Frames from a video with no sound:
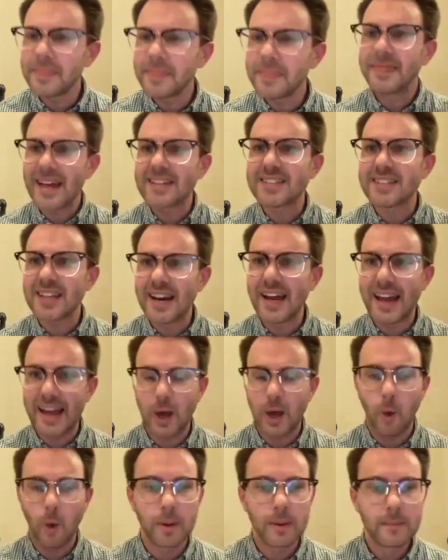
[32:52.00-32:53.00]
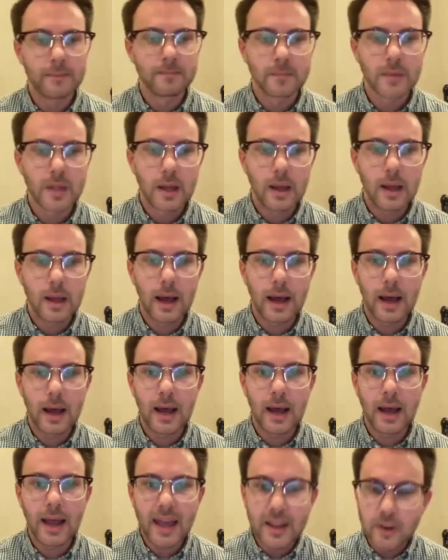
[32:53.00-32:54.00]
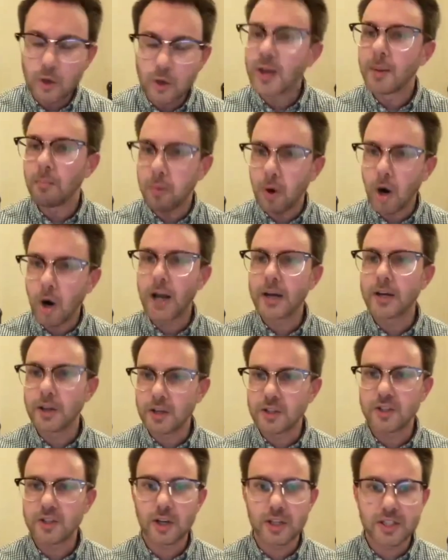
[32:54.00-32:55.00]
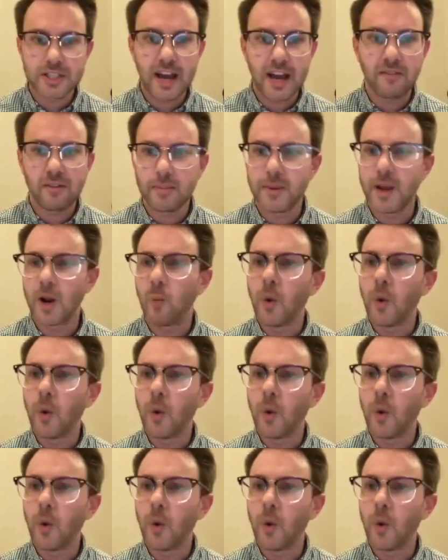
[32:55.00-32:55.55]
that's going to help. And you can broaden your search out from there.